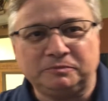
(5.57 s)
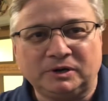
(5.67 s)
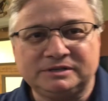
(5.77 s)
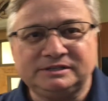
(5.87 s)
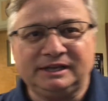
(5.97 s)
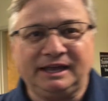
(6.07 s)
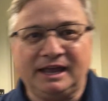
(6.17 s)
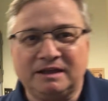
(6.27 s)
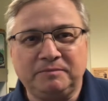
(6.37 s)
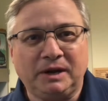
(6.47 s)
Presley
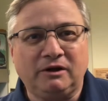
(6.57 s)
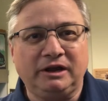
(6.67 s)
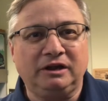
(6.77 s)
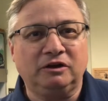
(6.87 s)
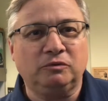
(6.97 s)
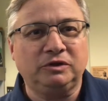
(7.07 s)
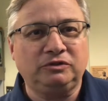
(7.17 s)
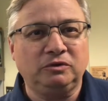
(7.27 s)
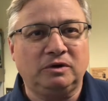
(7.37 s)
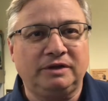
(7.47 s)
and Perry here with
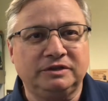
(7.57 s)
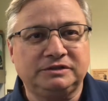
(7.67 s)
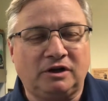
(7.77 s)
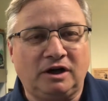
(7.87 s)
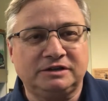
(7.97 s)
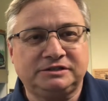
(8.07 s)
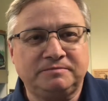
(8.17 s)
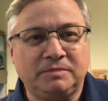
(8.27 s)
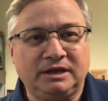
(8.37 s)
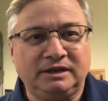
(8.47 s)
you on this awesome
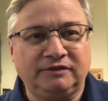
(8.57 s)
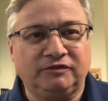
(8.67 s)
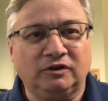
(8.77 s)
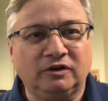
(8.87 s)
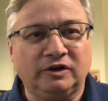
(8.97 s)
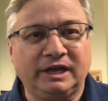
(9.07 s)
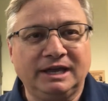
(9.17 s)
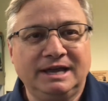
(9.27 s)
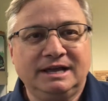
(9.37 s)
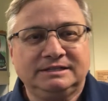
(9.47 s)
Monday for Learning.
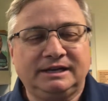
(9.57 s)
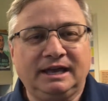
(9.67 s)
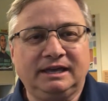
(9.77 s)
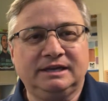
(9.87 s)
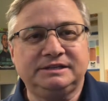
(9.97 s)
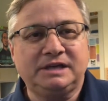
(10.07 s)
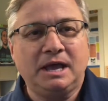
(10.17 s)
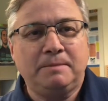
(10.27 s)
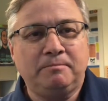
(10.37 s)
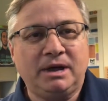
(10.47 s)
Today is
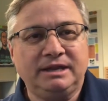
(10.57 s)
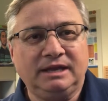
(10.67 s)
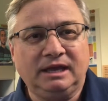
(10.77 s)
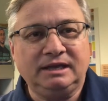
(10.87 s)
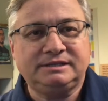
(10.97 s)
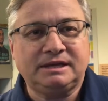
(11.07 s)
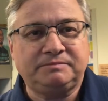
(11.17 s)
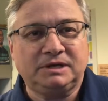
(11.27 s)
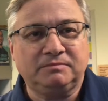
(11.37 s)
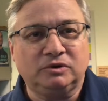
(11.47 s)
Monday,
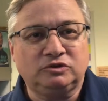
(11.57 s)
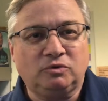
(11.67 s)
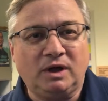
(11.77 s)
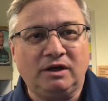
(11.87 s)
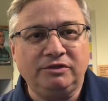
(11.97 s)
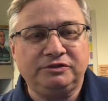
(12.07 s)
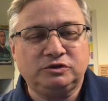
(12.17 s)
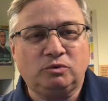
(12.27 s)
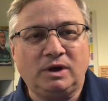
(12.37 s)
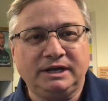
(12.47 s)
September 12th,
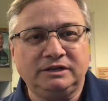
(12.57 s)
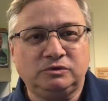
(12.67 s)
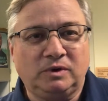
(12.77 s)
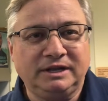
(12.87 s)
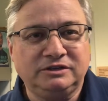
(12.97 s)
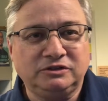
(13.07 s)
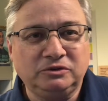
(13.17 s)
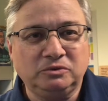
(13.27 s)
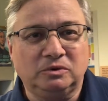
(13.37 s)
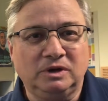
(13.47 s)

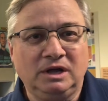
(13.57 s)
2022.